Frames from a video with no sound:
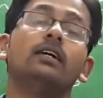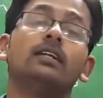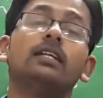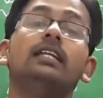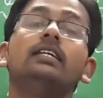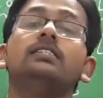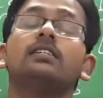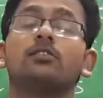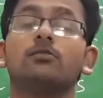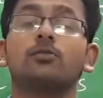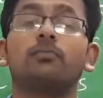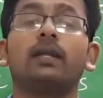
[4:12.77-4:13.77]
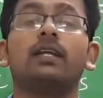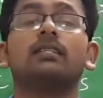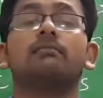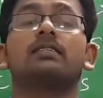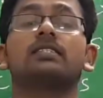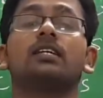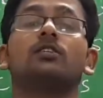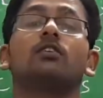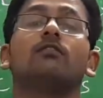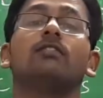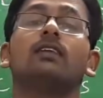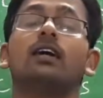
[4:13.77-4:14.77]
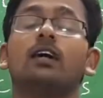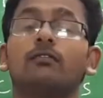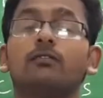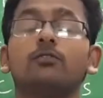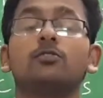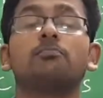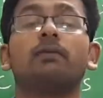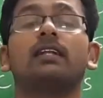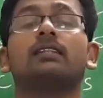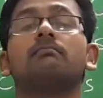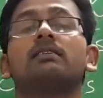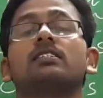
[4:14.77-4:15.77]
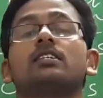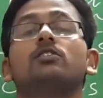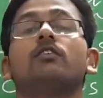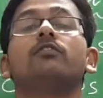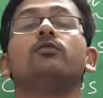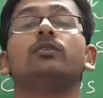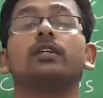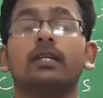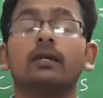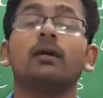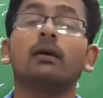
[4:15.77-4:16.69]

religion, to spread the message of love, to spread the message of unity,